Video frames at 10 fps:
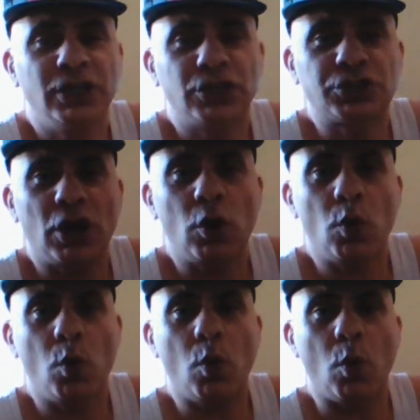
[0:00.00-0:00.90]

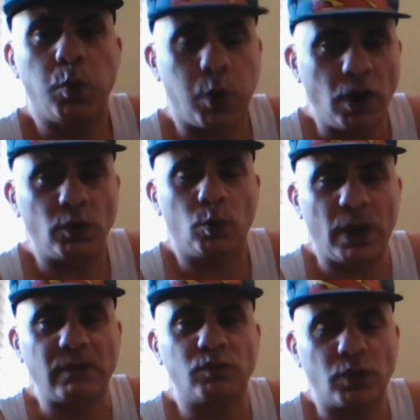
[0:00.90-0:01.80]
So, what
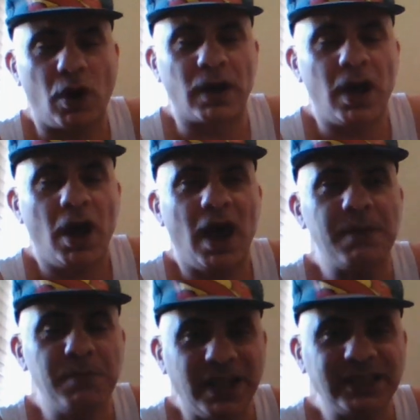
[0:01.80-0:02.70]
went wrong?
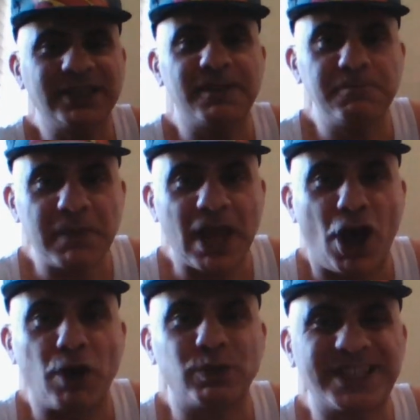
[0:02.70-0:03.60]
I must admit,
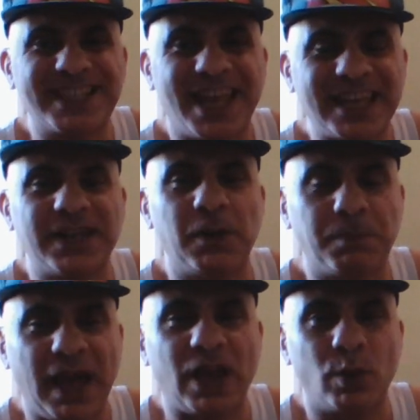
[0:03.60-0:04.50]
I was taken
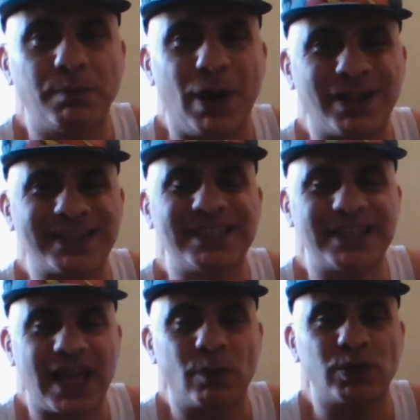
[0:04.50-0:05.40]
aback when
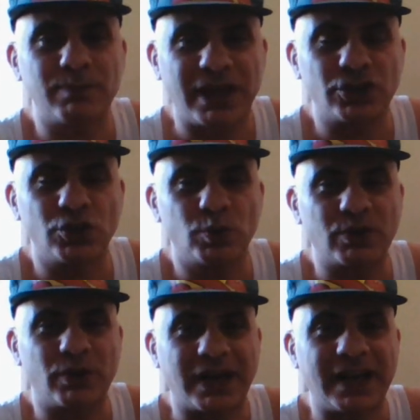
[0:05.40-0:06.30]
Martin's name was mentioned
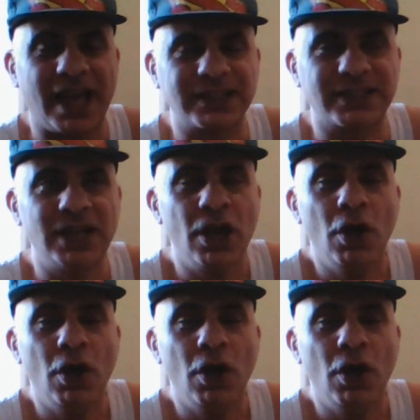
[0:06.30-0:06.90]
with Green Lantern.